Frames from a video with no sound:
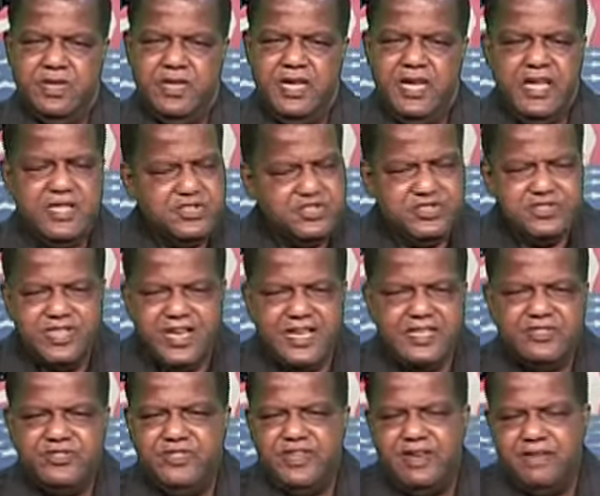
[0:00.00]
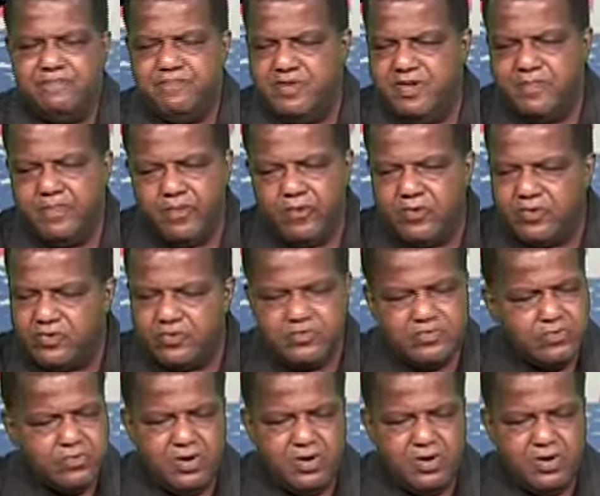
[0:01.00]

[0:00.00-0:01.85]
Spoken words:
It's not that people